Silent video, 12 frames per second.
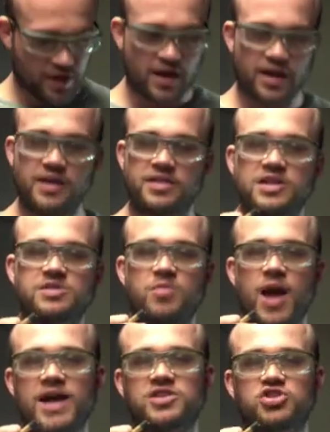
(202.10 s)
got to get these
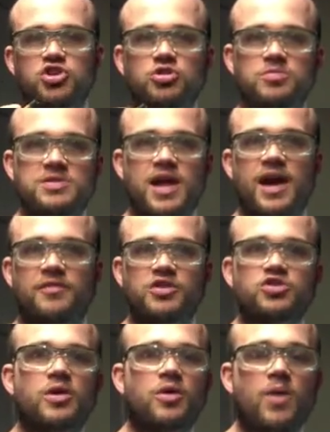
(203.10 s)
brass tubes that have
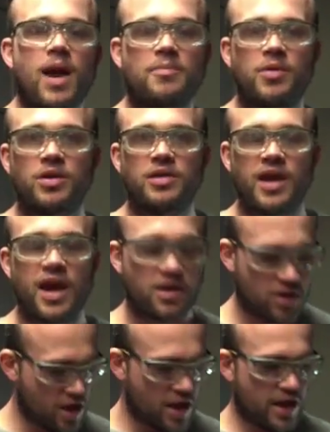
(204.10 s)
the shrink wrap on the end